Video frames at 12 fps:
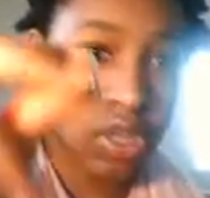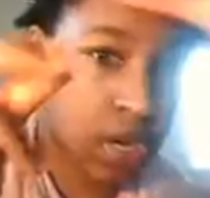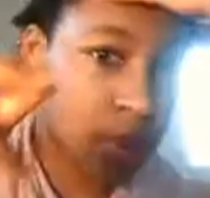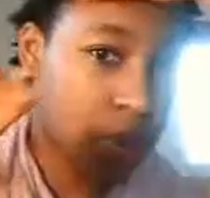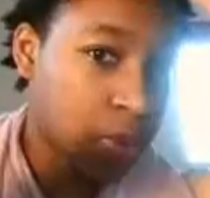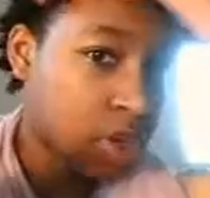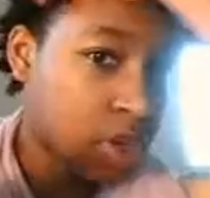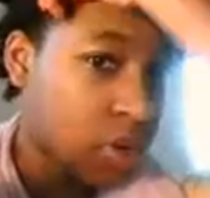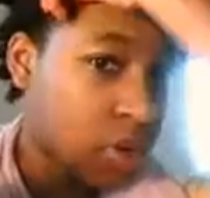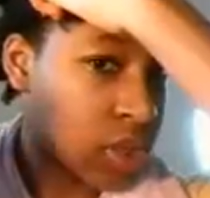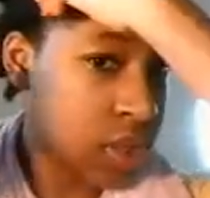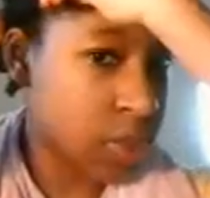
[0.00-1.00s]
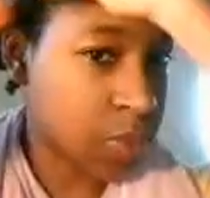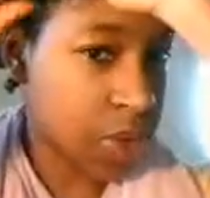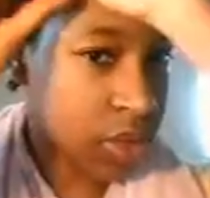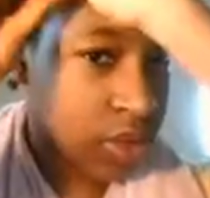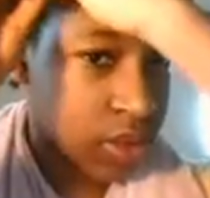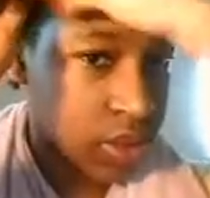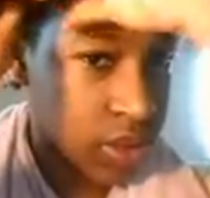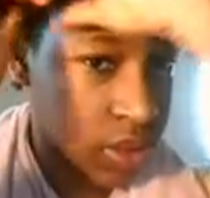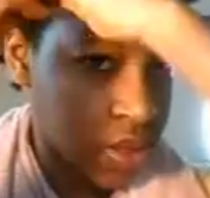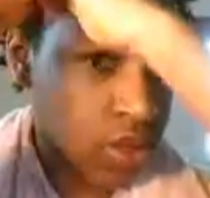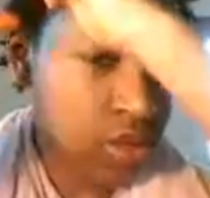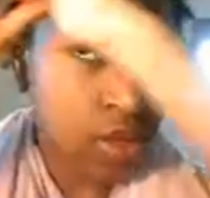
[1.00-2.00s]
and I'm going to put it on this box,
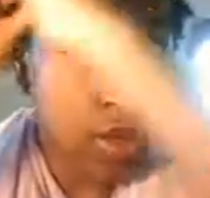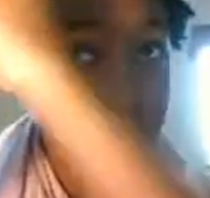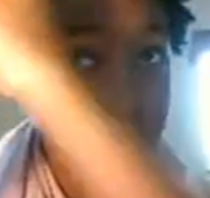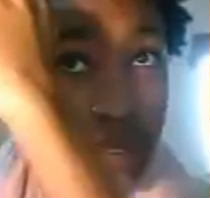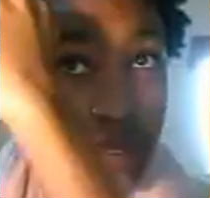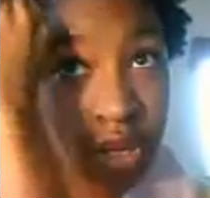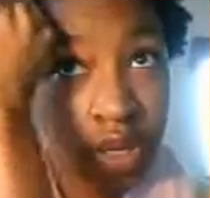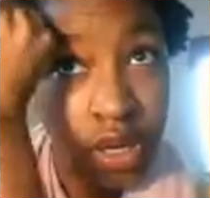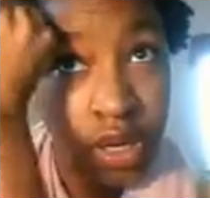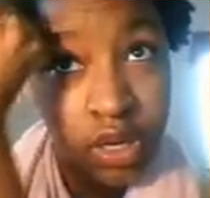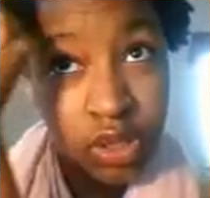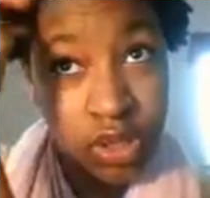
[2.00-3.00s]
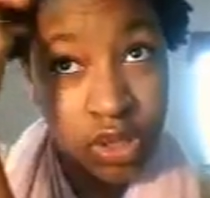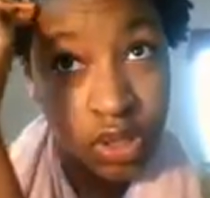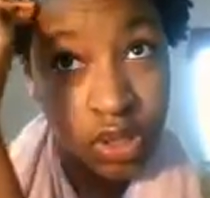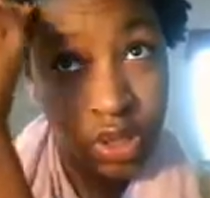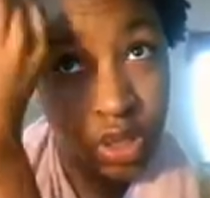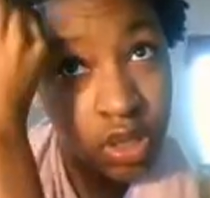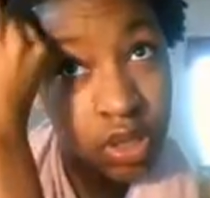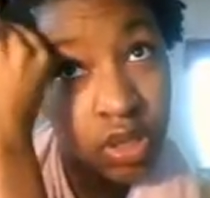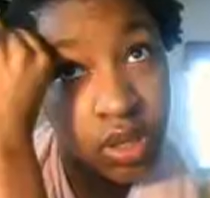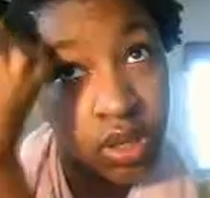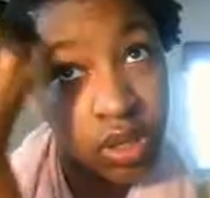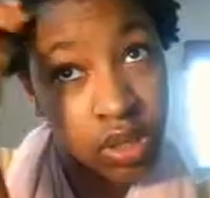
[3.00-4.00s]
and it just
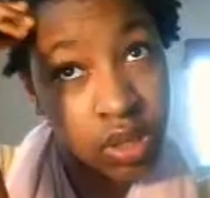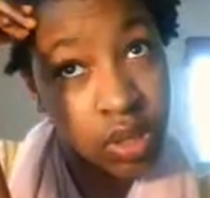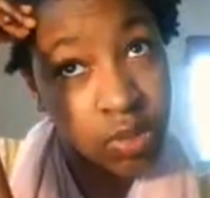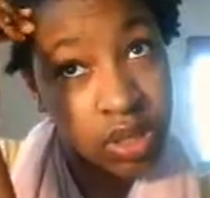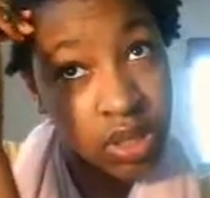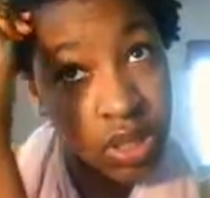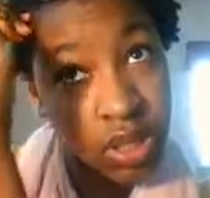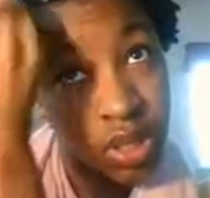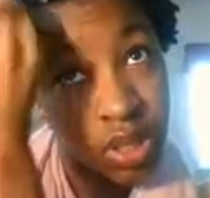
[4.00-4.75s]
keeps it